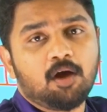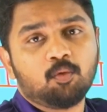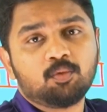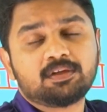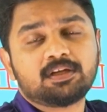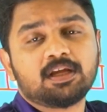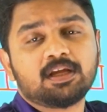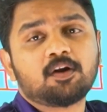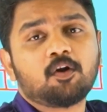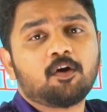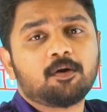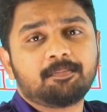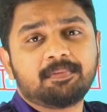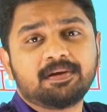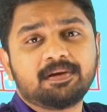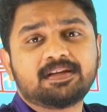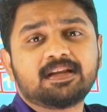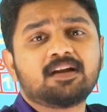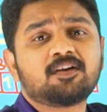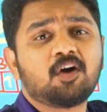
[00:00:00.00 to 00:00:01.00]

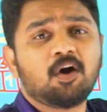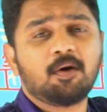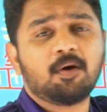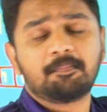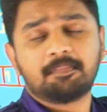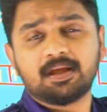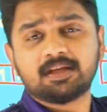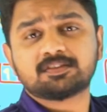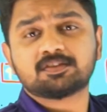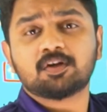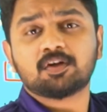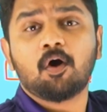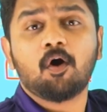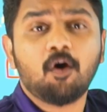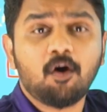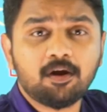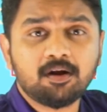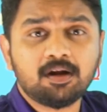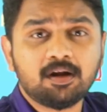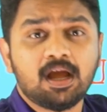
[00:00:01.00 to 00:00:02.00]
orbital complex
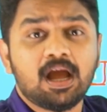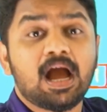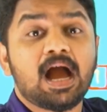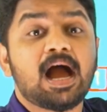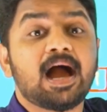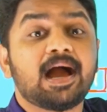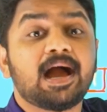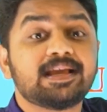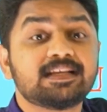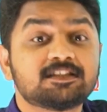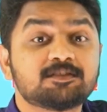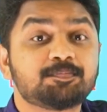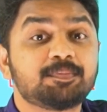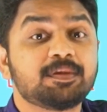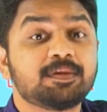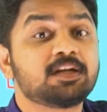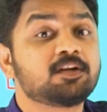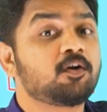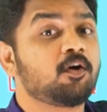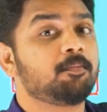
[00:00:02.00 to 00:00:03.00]
or high
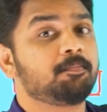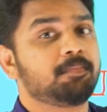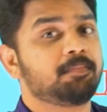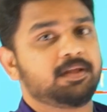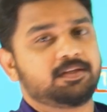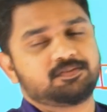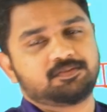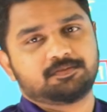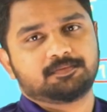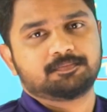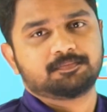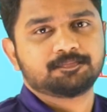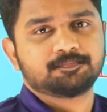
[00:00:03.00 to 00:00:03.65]
spin complex.